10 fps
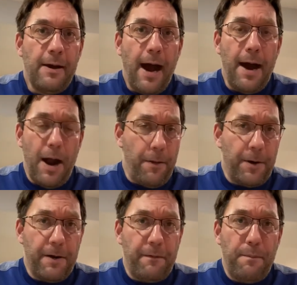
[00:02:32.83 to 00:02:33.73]
Uh, are there
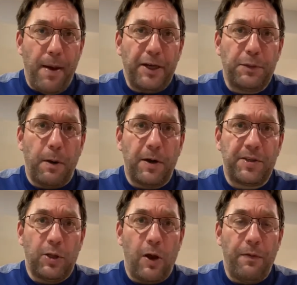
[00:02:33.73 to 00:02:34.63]
different benchmarks
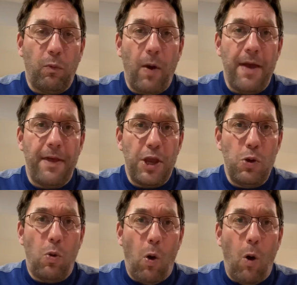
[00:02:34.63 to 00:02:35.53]
along the way that
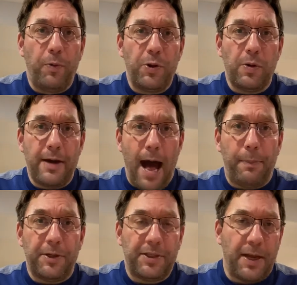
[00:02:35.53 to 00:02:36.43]
you hope to accomplish?